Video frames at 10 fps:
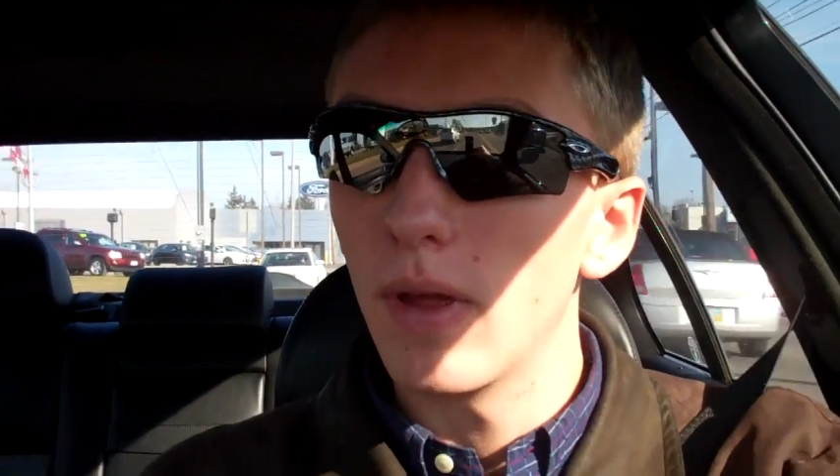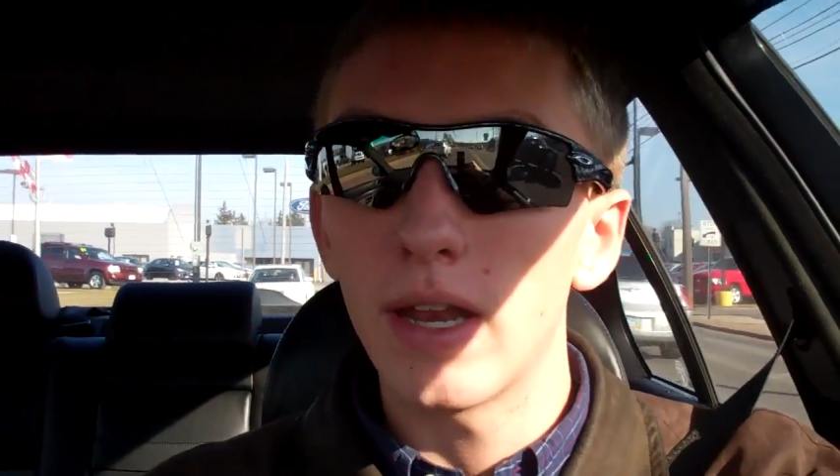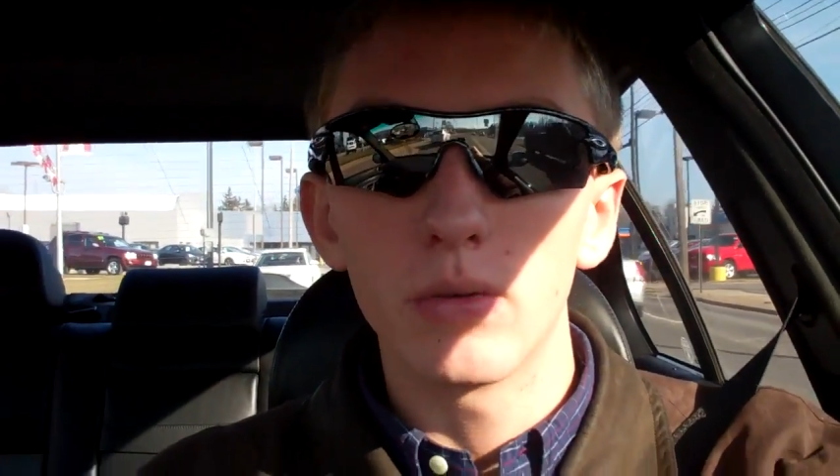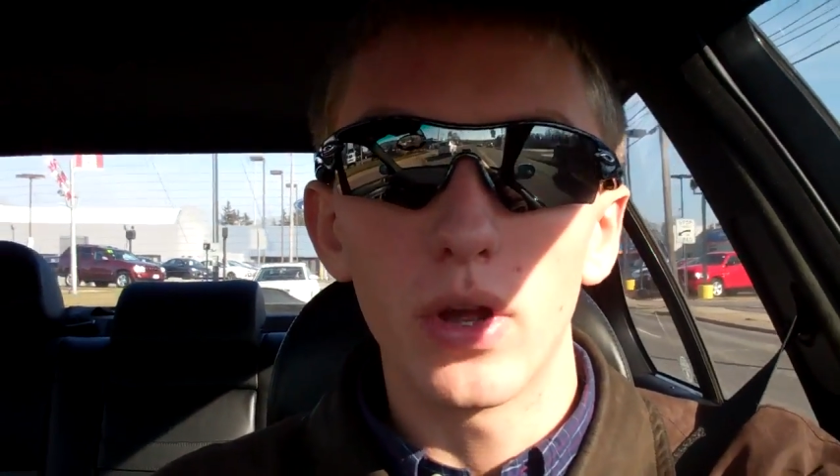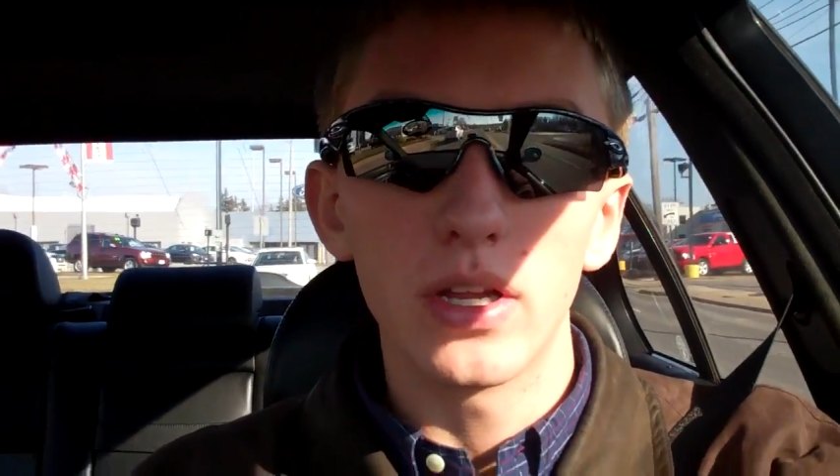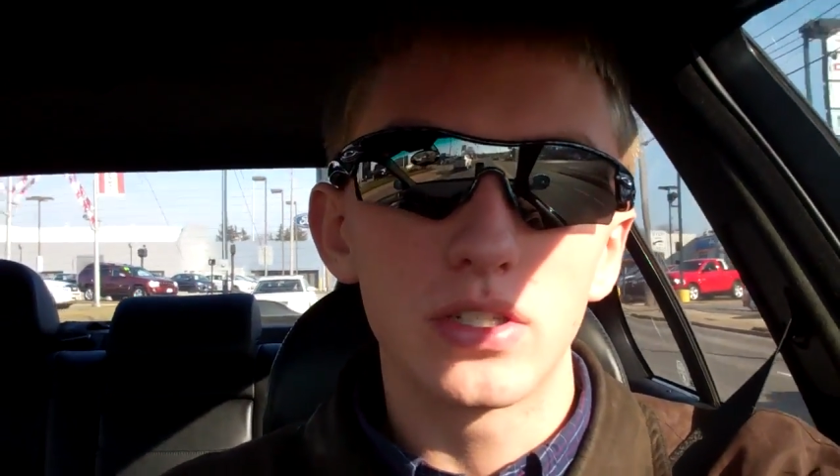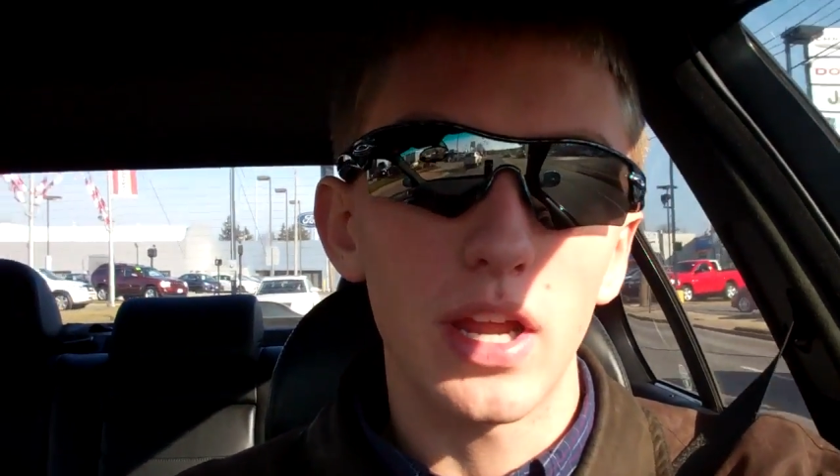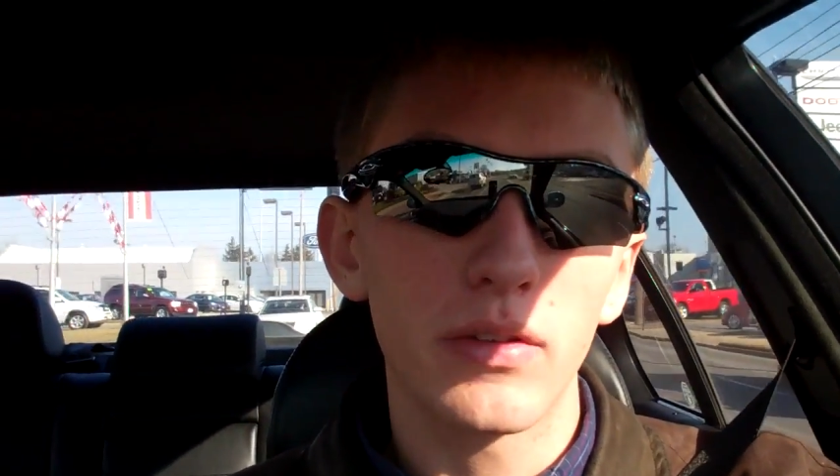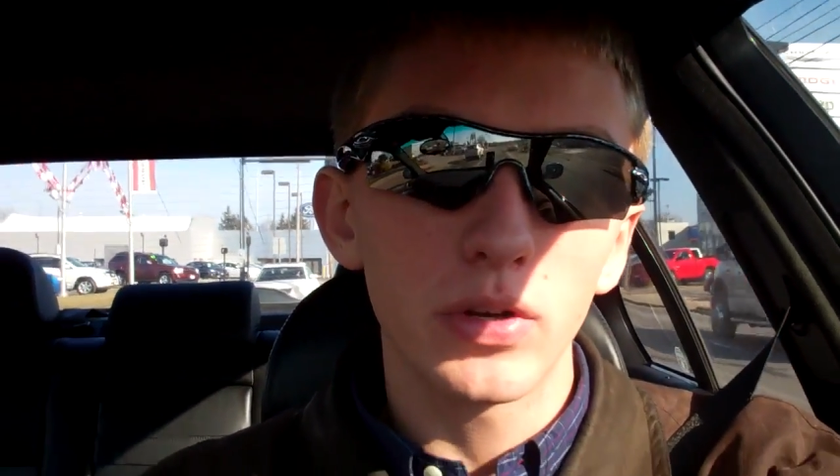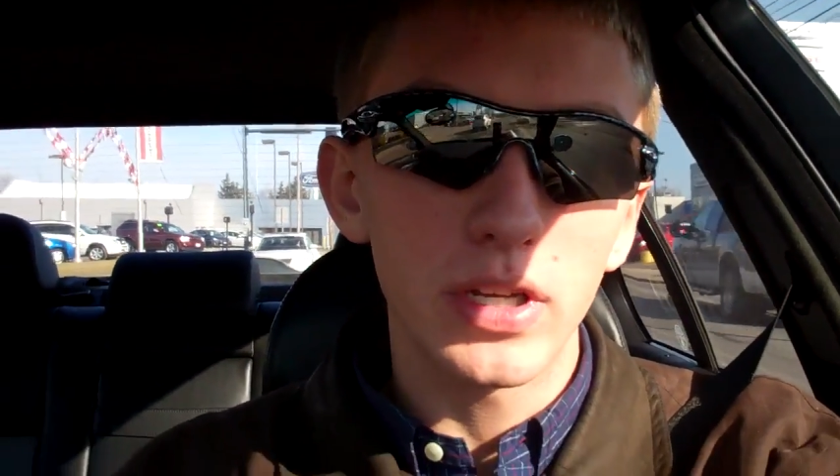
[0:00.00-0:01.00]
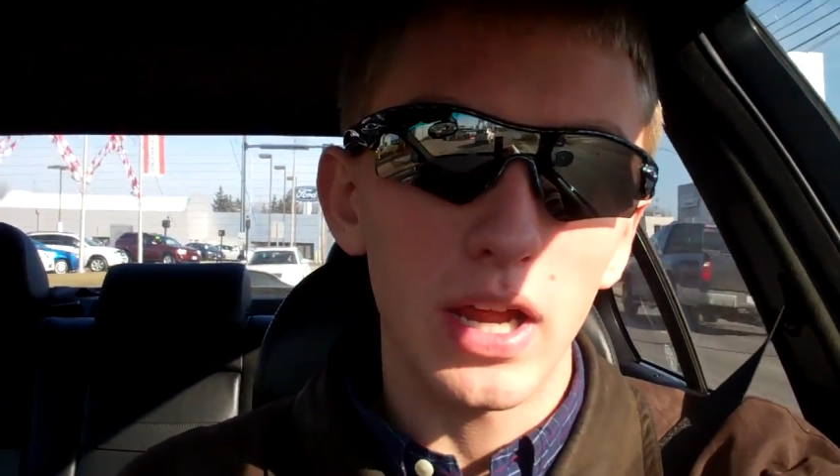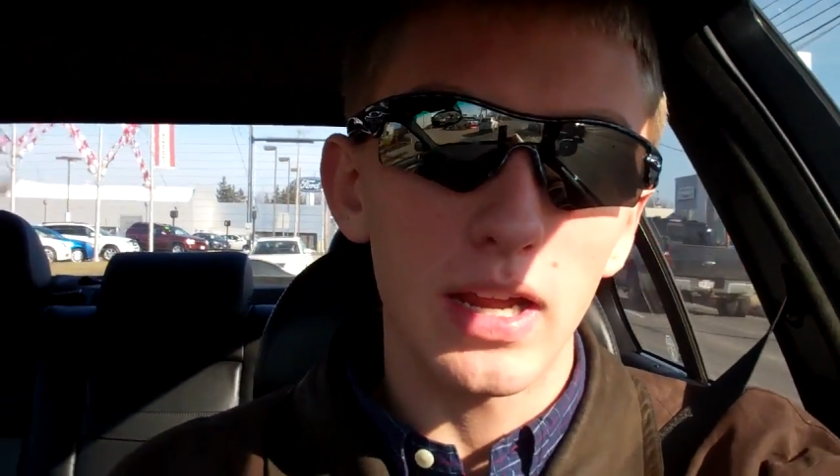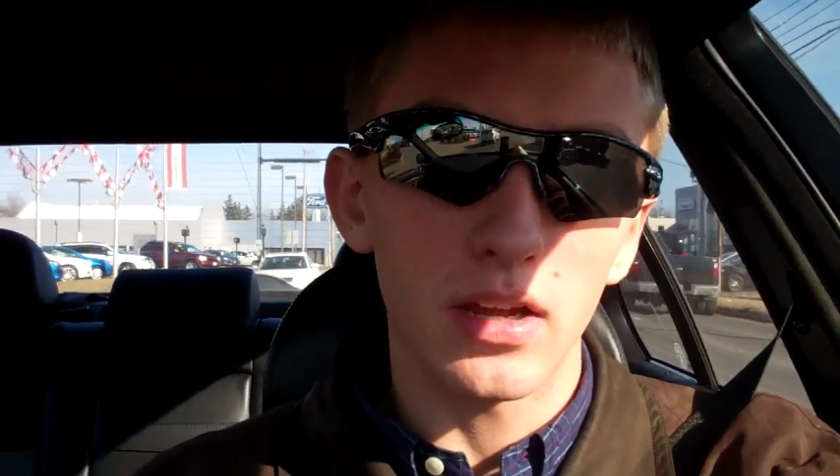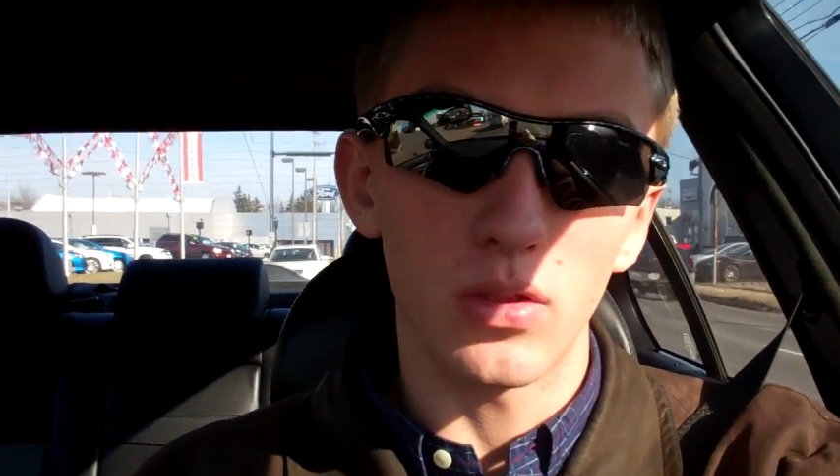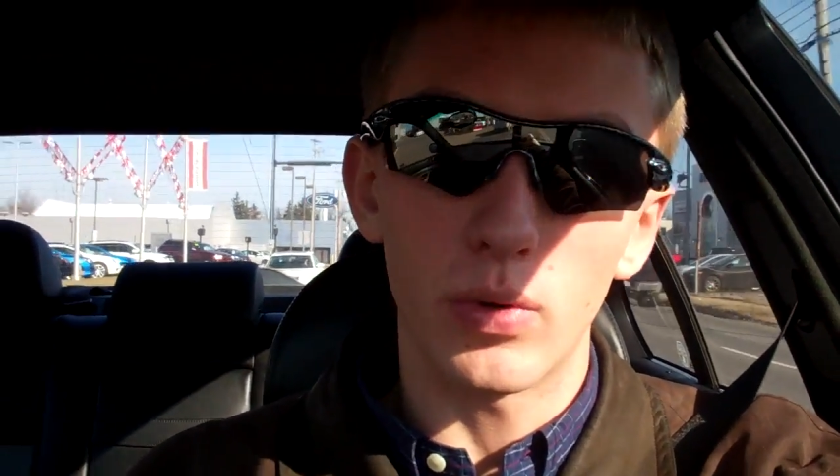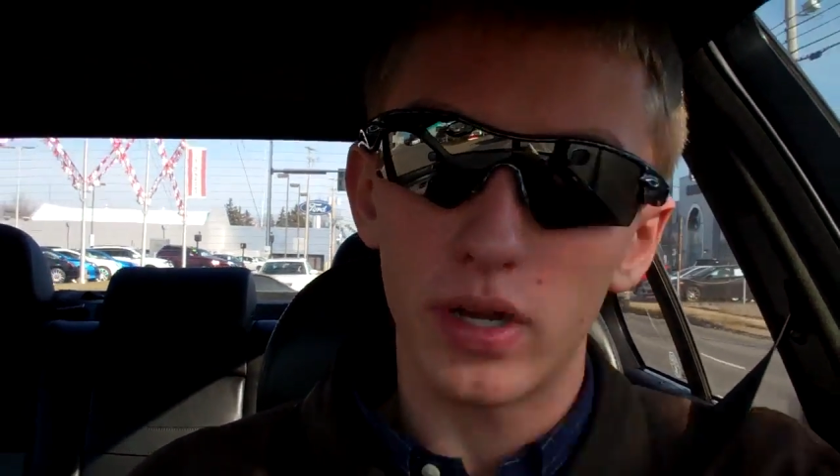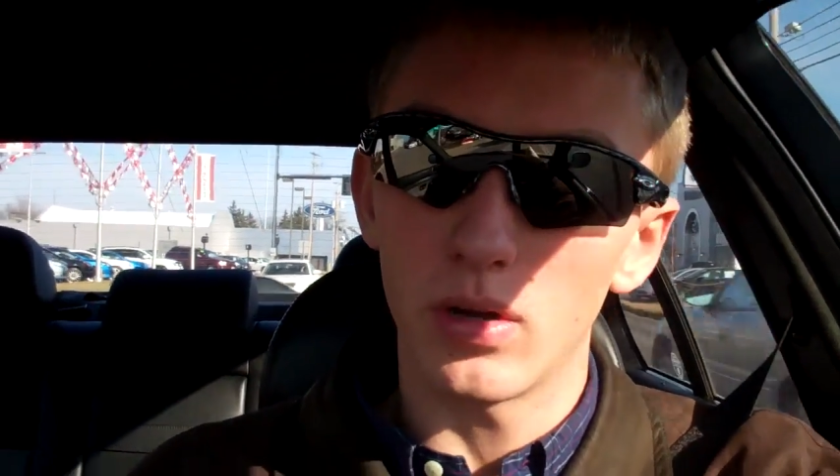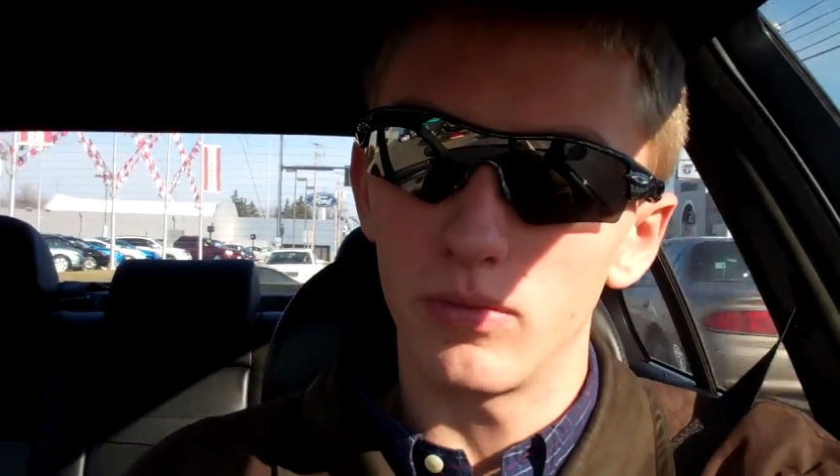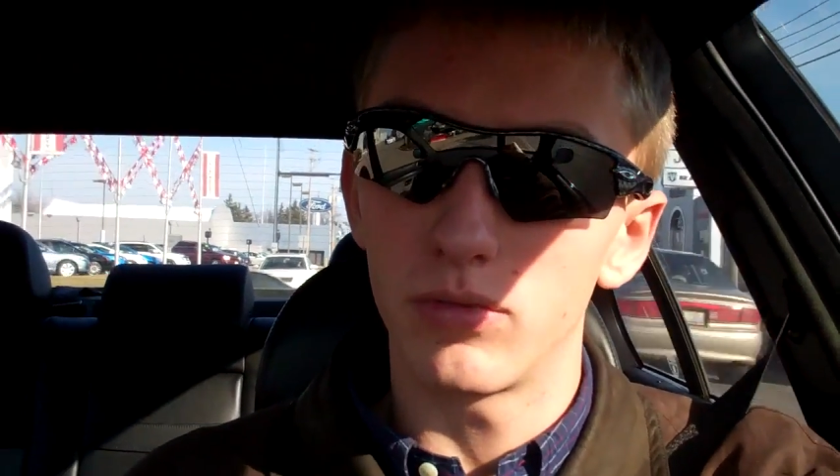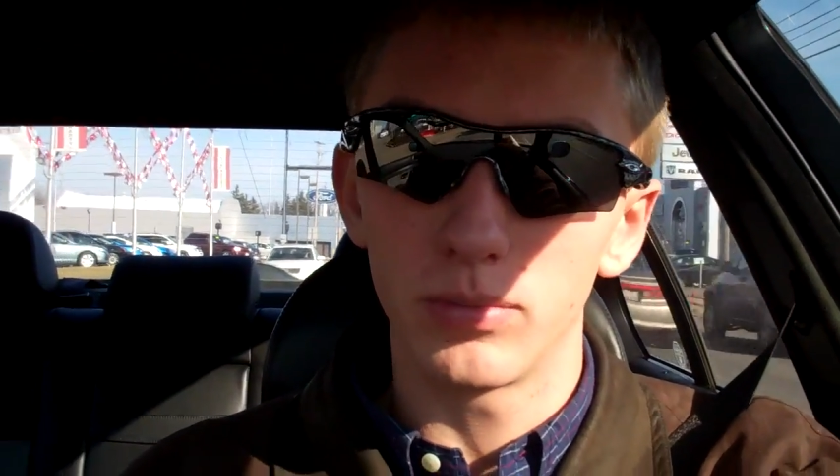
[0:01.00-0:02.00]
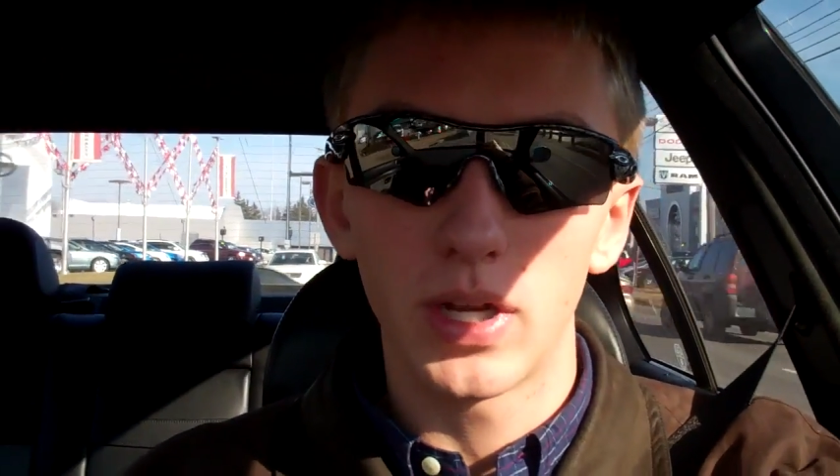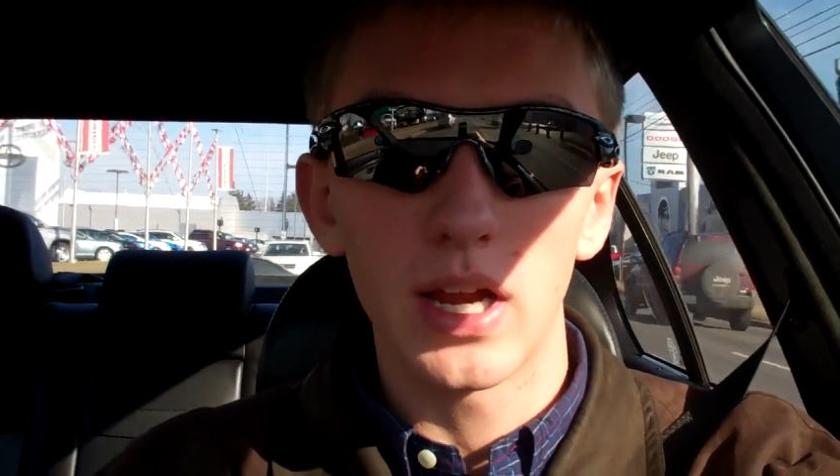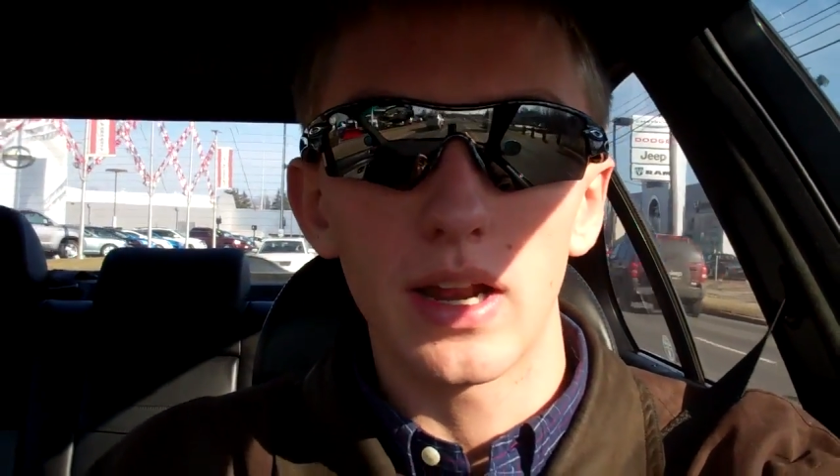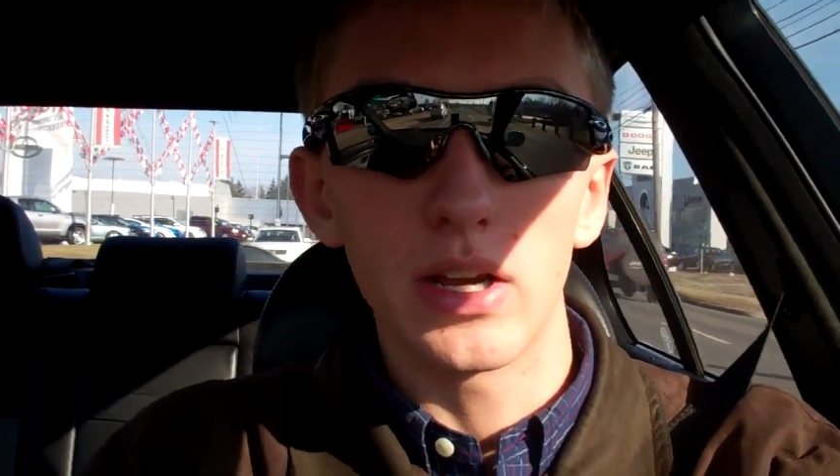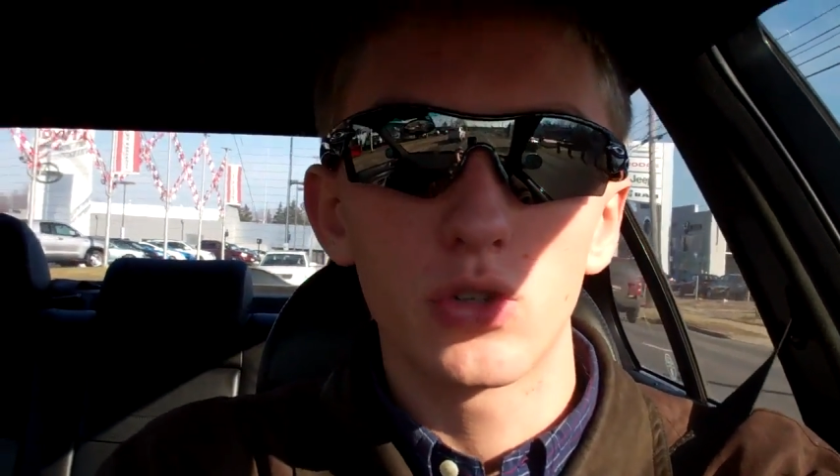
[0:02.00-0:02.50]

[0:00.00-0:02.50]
Anyways, every day on the way home from Kent, I